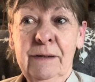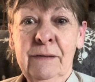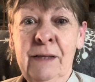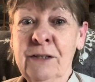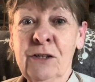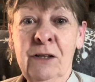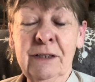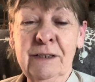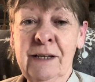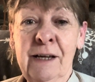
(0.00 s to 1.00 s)
that's all
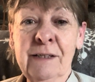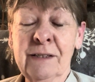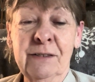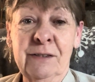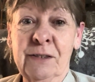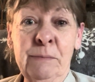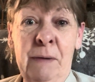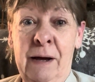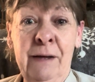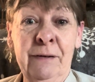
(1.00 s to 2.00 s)
it takes is a
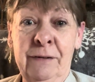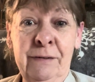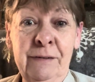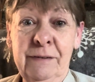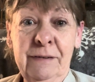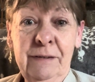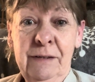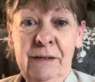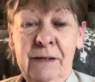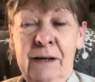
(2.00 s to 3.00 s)
smile.
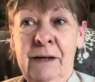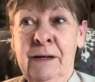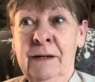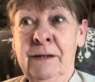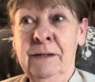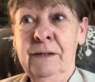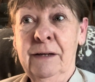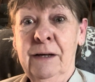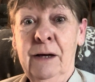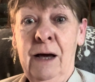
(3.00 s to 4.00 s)

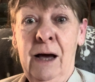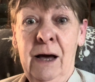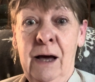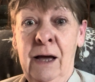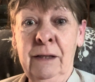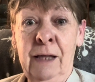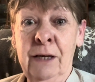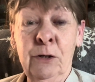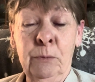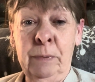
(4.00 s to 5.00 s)
I
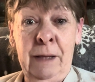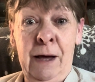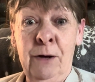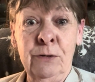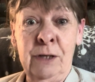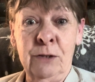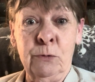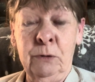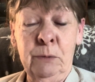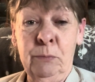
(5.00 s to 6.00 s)
like your blouse, that's
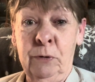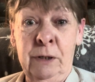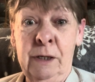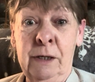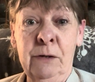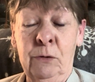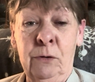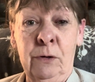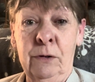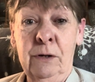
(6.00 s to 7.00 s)
really pretty,
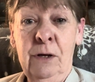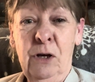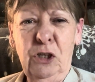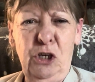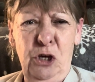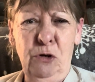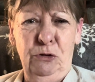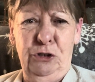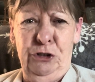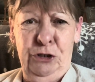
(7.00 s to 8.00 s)
or cute
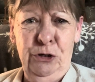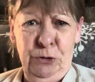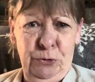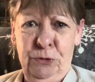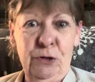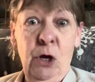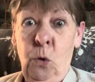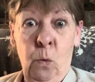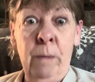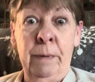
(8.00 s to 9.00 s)
shoes.
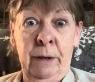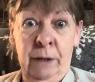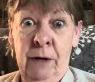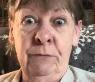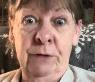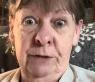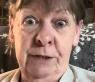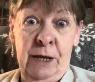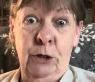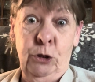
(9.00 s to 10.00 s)
Women love to
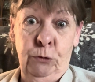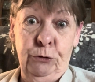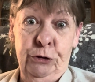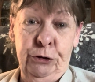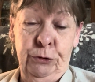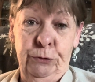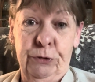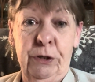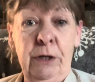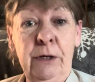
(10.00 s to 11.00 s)
say cute
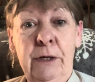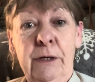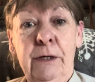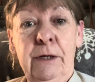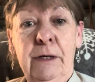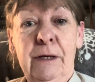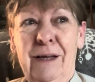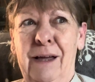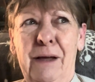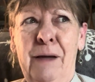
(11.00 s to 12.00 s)
shoes.
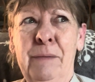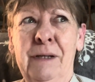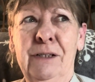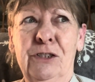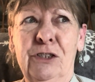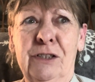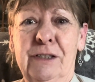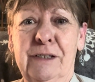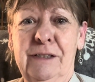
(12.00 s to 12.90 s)
I mean, it's just,